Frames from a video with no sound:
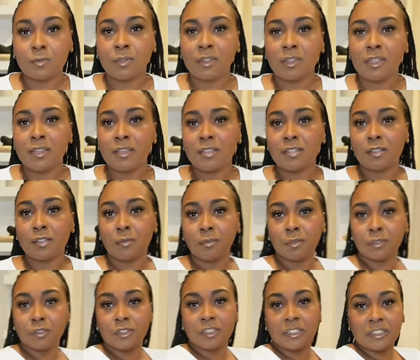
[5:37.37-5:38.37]
with this, a
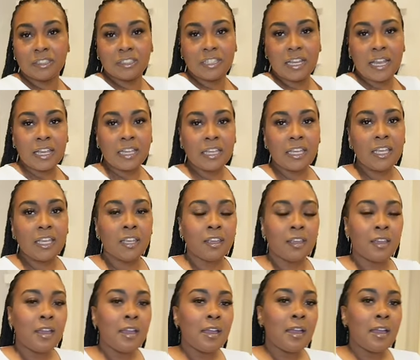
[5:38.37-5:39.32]
blue jean jacket.